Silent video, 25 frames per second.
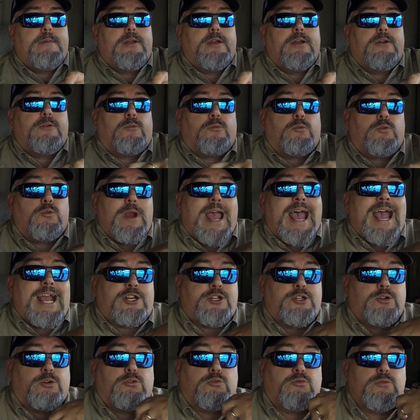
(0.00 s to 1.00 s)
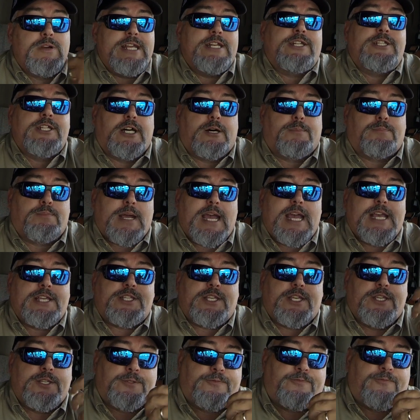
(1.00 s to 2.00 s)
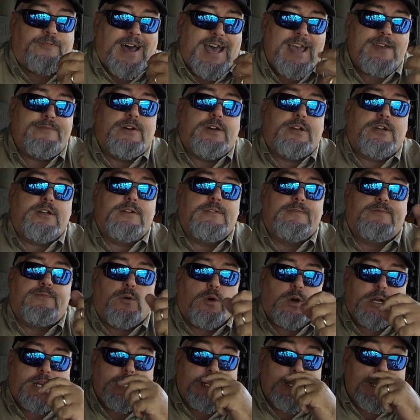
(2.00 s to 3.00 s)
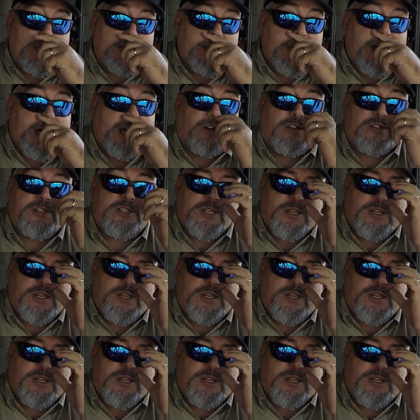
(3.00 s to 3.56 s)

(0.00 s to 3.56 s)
The actual retail price is $549.